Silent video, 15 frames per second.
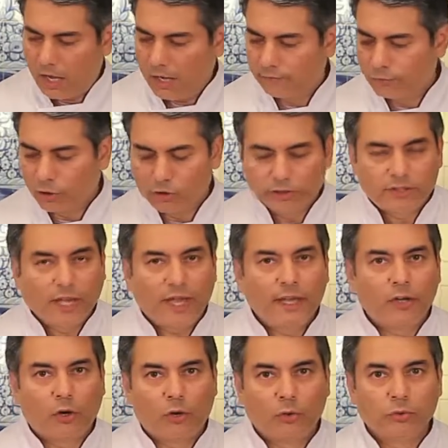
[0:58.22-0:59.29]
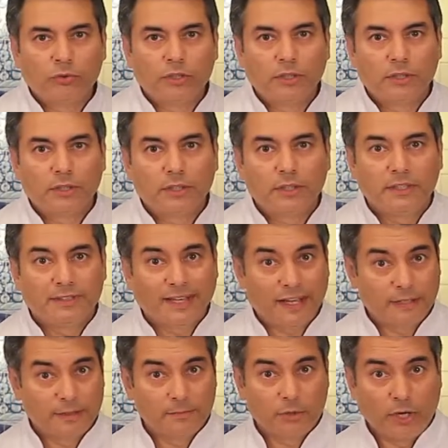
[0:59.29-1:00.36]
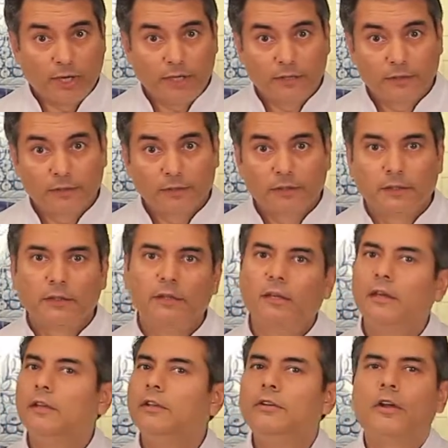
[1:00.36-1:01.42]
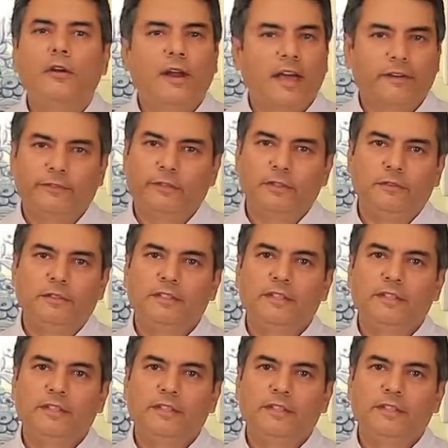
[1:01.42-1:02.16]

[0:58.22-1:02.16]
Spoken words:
I've got day-old Italian bread. You don't have to use